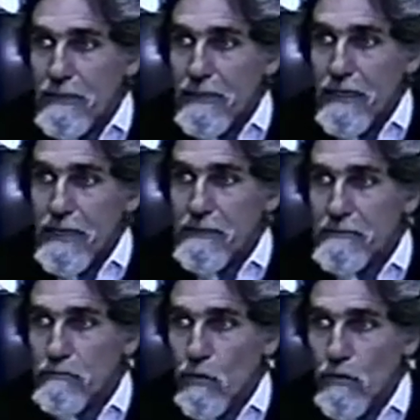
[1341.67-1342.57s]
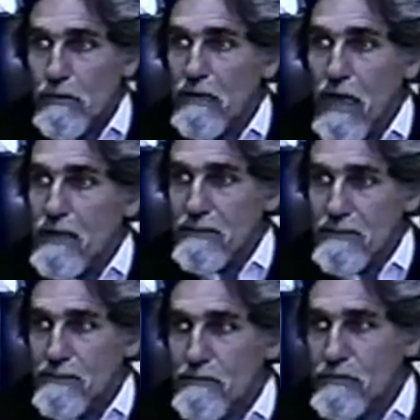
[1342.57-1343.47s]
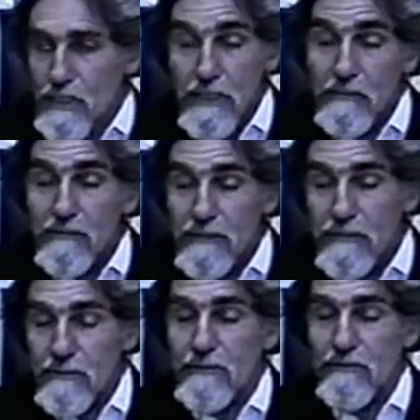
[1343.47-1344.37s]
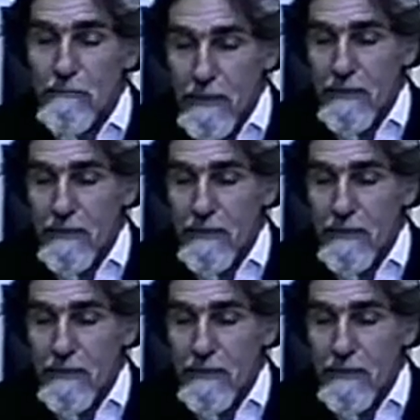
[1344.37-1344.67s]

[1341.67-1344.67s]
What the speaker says: and it's important not to shield students from that.